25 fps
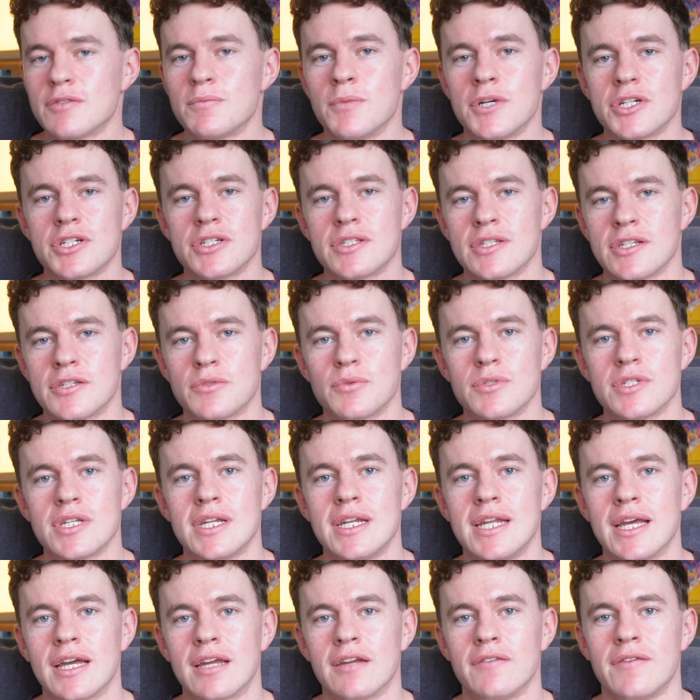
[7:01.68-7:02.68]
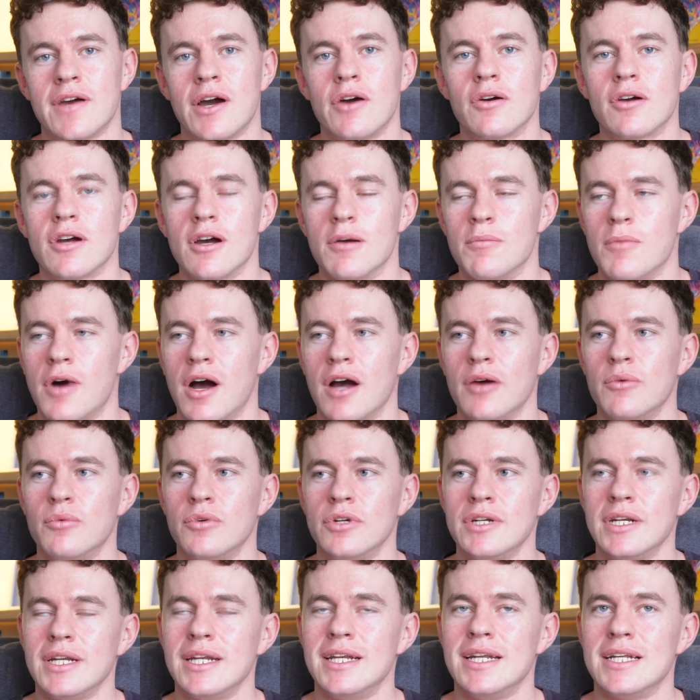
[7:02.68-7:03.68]
as much as this was a negative outcome, I
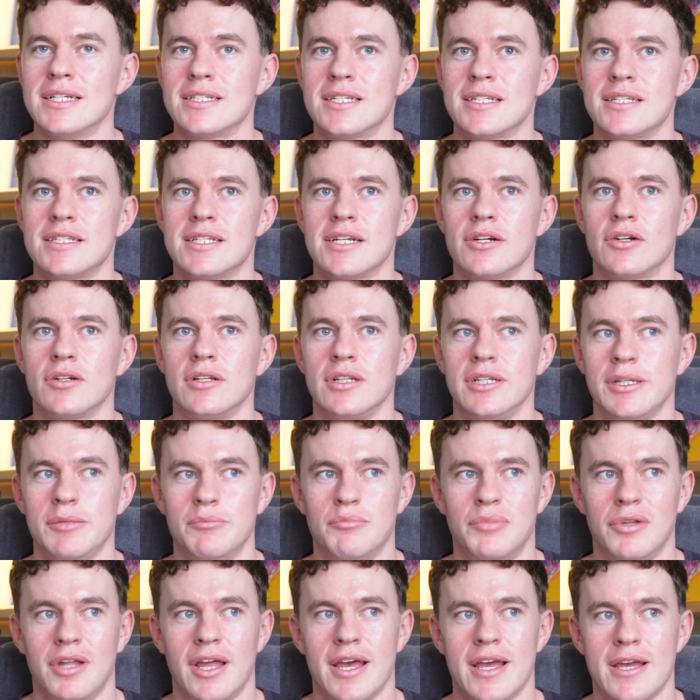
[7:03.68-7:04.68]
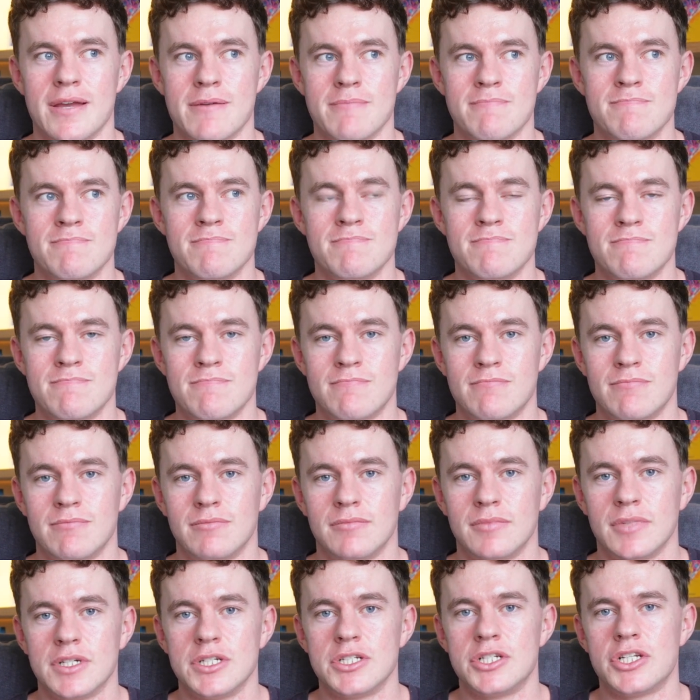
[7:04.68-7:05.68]
wouldn't necessarily blame
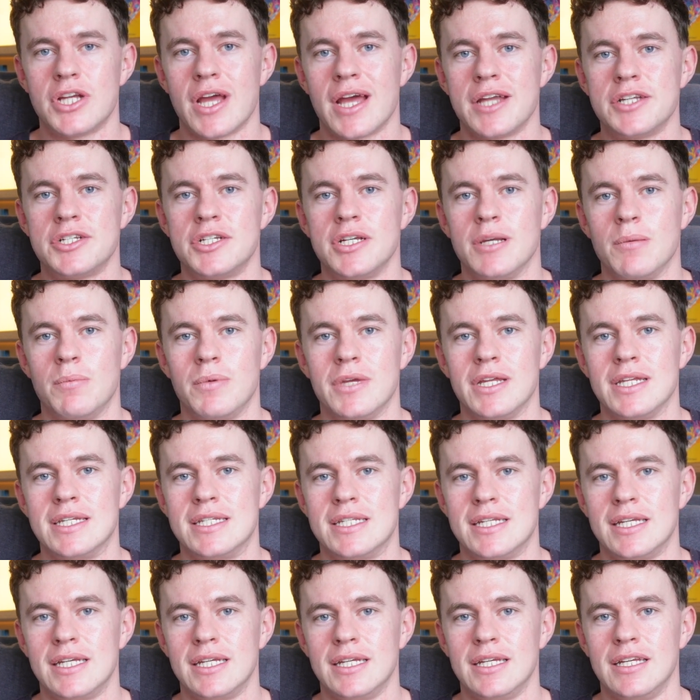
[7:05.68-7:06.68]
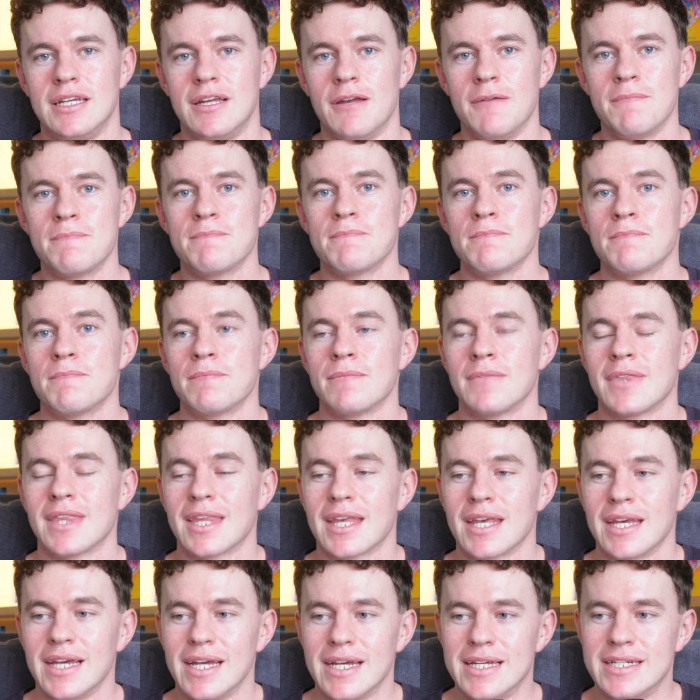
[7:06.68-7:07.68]
ChatGPT
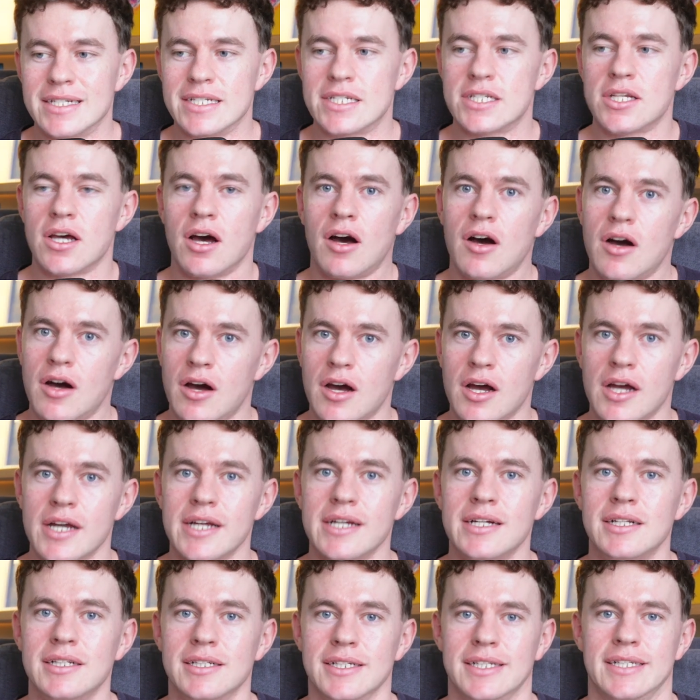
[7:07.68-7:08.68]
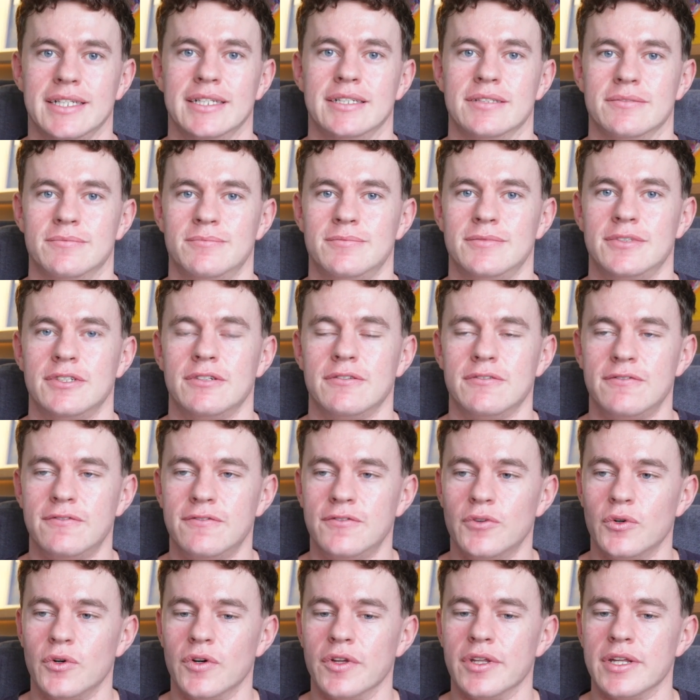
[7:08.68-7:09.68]
entirely
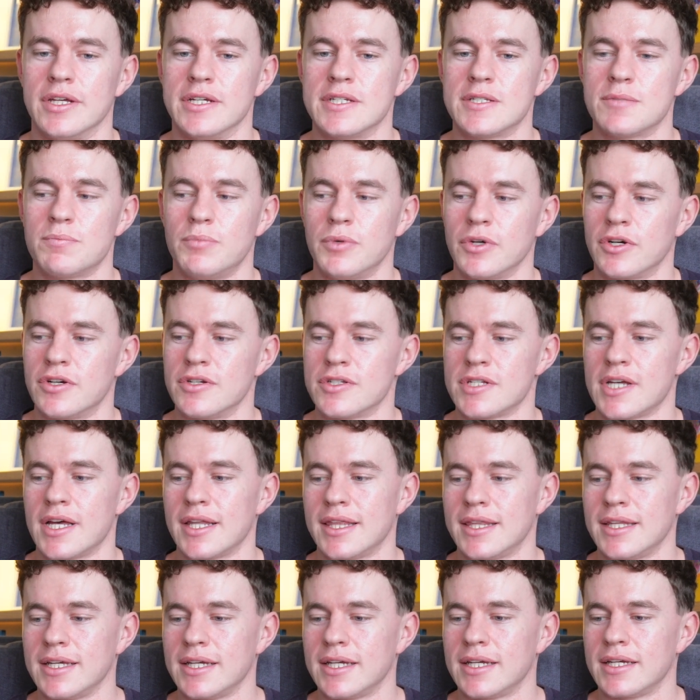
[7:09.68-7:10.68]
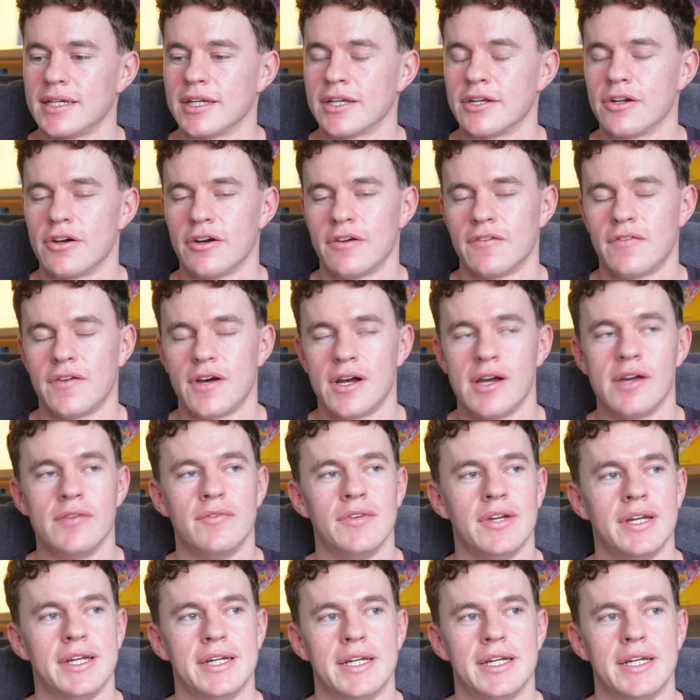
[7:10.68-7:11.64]
for this, because I think, you know, if I